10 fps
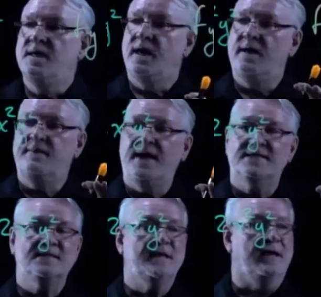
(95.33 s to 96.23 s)
And
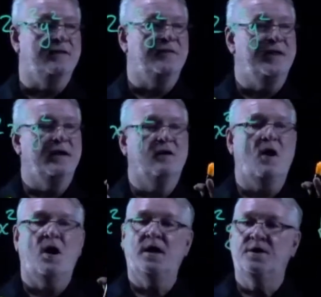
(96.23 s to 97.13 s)
that's it. There
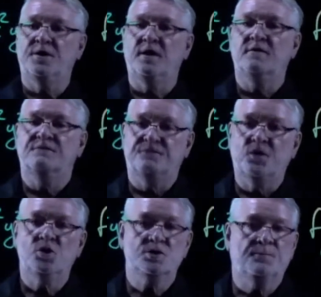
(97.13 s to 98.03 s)
are their
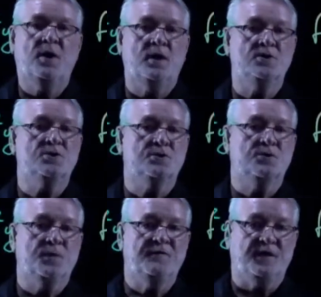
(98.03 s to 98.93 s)
first partial
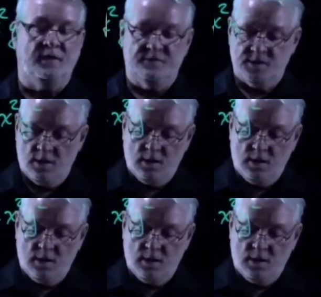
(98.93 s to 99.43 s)
derivatives.